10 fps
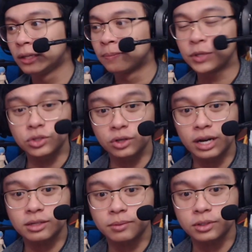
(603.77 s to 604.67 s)
this is a good
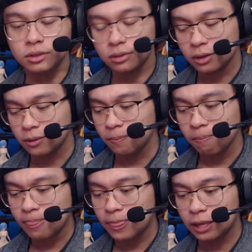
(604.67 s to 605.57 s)
ass episode.
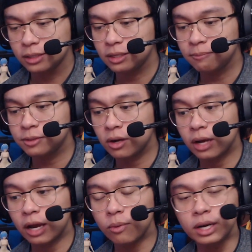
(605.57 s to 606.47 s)
It seems though
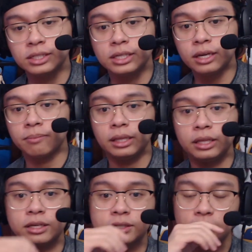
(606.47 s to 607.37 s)
I want to see
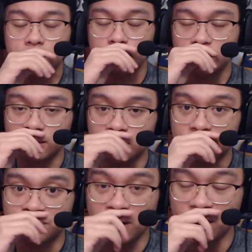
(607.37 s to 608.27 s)
Emilia's
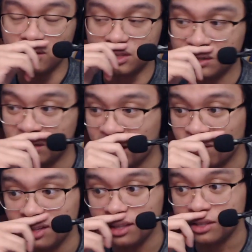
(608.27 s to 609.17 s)
trial, dude. I
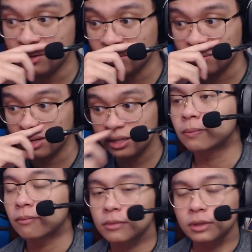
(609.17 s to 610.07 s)
really do.
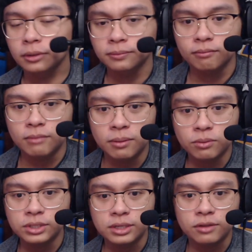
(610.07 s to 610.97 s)
Maybe
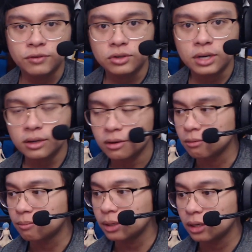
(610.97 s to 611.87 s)
we'll see in the future. I don't know.
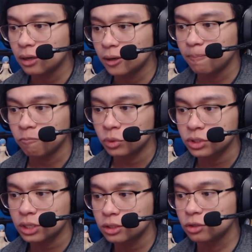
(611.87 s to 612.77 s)
But we're
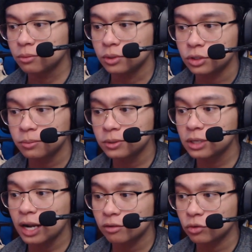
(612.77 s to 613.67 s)
stuck to Subaru. Subaru's
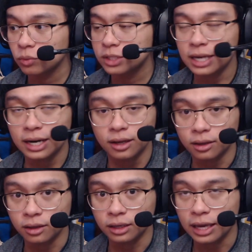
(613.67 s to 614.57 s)
gonna have to reset
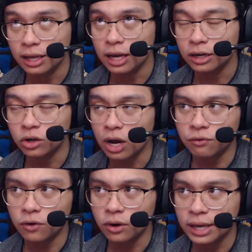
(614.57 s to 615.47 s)
again. I don't know how
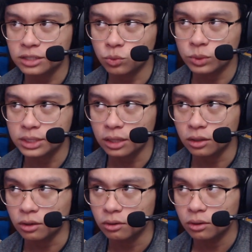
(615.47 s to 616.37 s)
far he has to reset though.